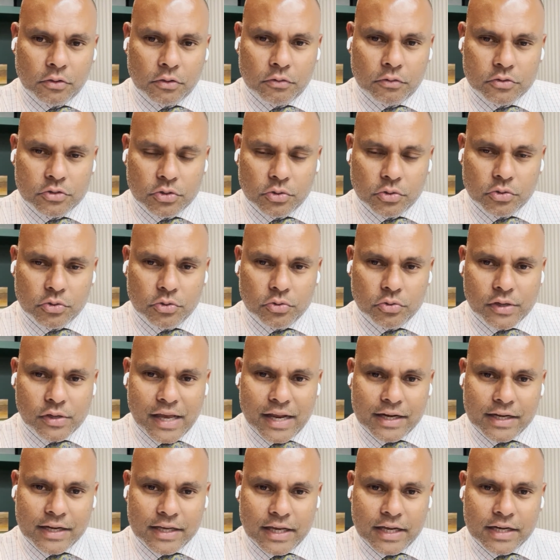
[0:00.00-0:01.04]
so you
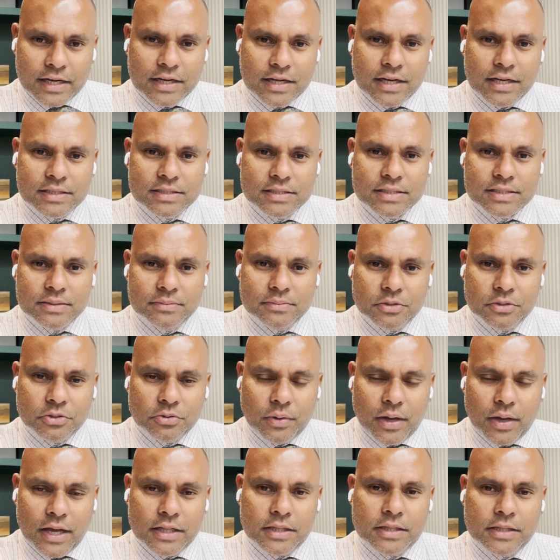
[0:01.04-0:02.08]
can get customer
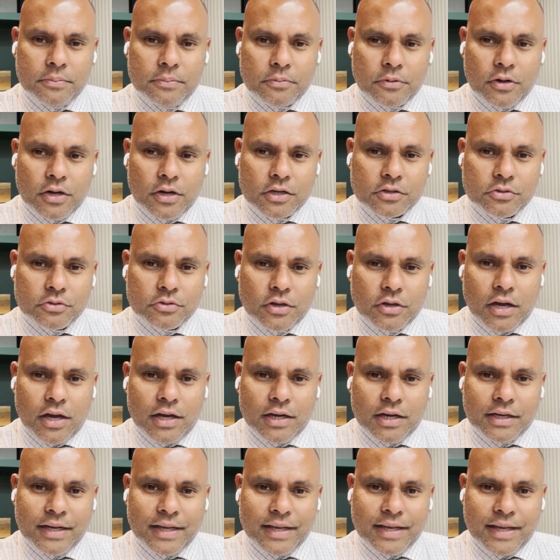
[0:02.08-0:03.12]
to add the product to cart